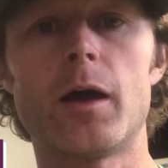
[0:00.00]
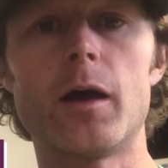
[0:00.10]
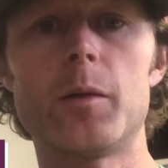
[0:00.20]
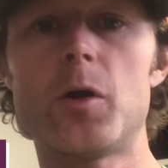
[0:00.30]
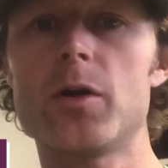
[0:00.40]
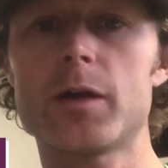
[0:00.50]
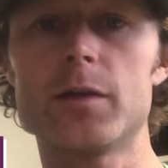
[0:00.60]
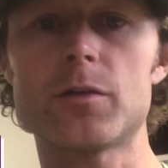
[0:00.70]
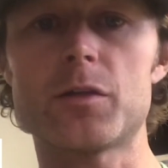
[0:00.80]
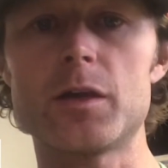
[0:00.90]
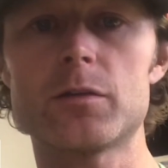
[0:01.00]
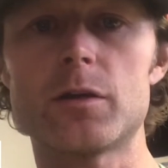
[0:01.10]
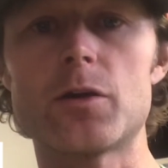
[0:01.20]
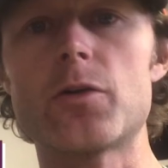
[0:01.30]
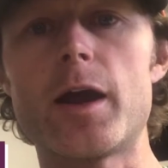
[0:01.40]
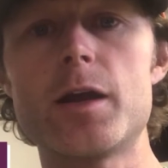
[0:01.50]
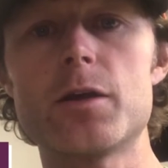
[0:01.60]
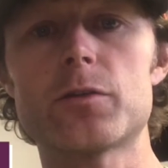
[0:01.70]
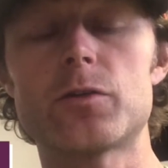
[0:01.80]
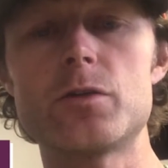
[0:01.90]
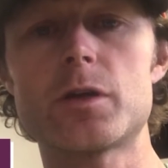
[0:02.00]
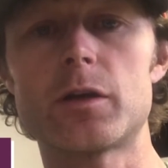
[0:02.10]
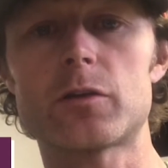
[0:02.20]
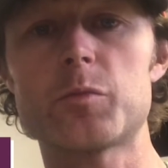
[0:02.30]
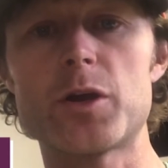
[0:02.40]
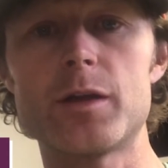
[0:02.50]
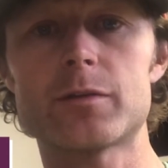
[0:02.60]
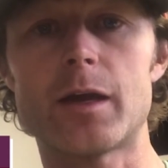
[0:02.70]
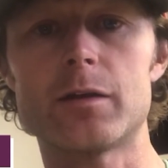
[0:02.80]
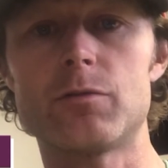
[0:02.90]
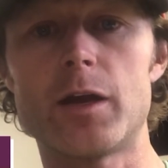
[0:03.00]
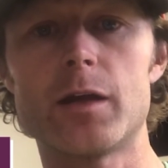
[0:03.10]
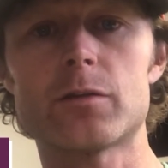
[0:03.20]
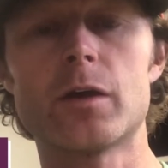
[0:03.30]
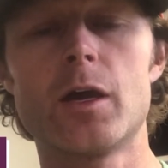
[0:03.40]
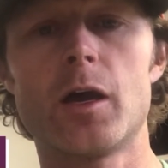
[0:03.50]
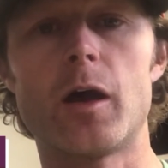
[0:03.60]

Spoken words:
all kinds of things that are great here, so you can experience that in advance